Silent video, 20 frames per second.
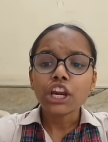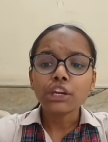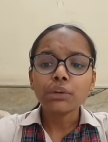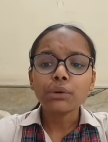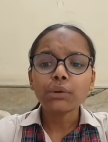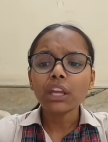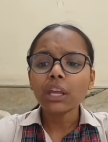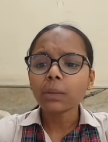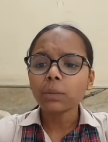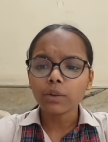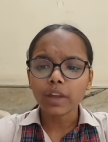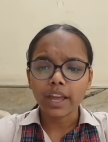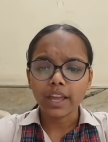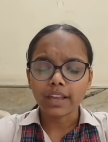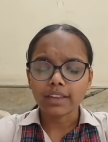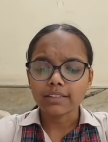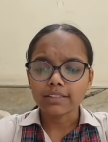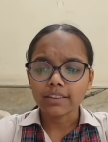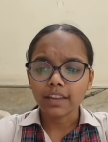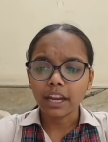During
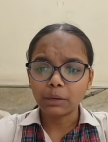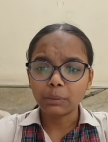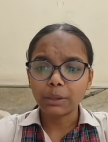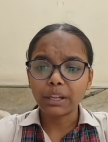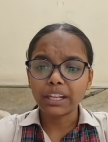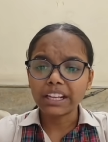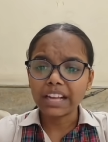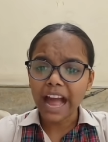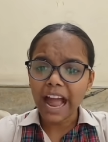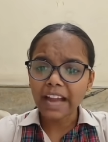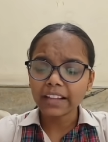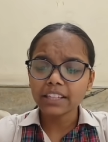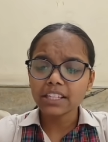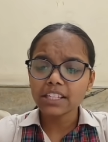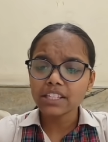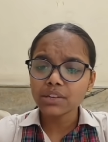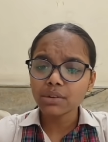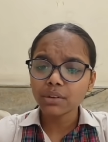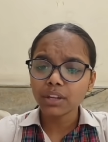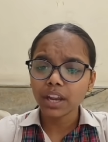breaks, it will guide
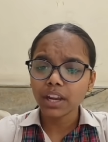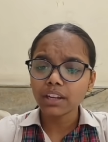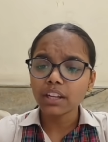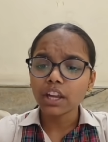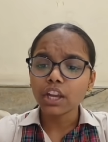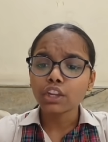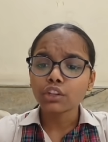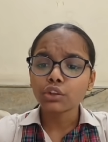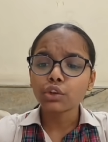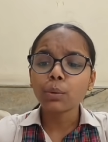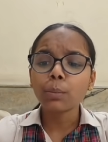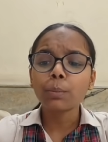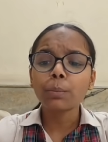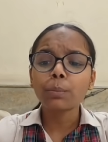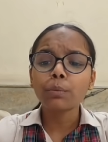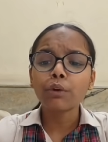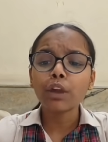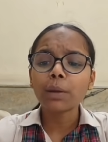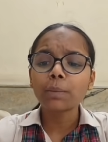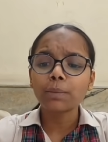the student
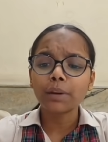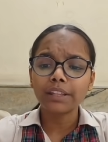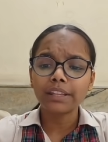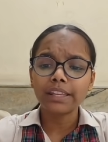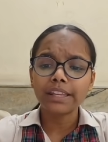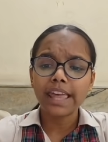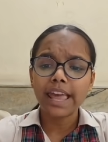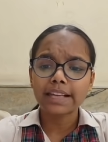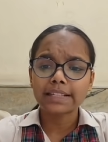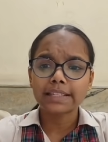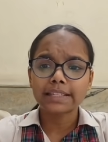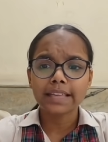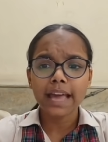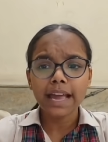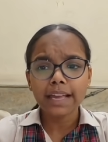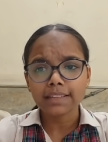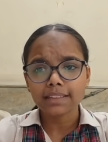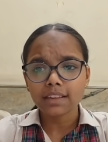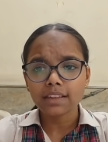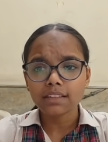through quick breathing
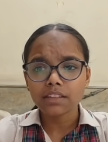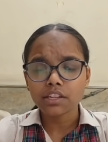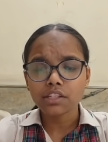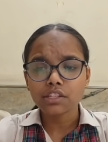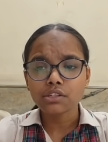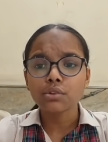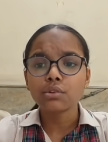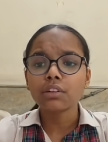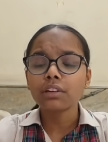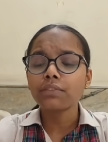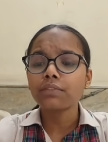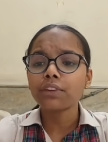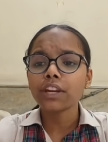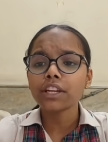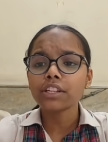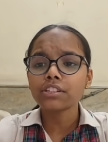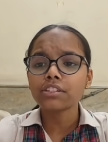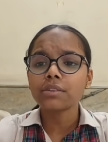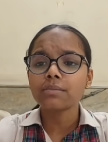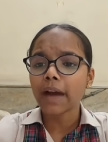exercises to
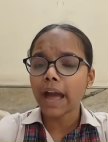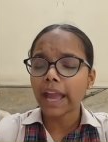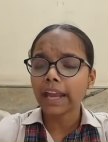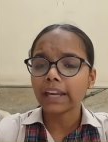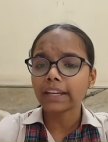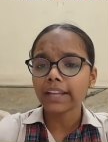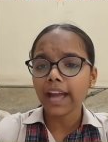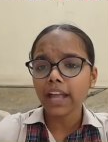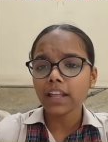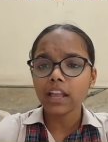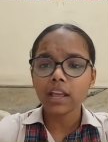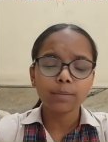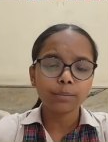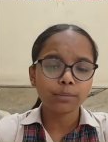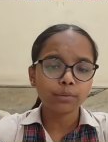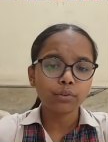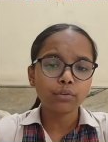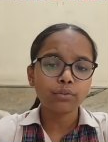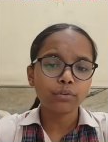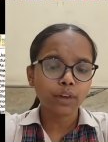refresh the mind and
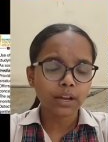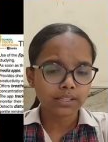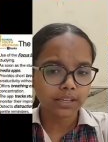improve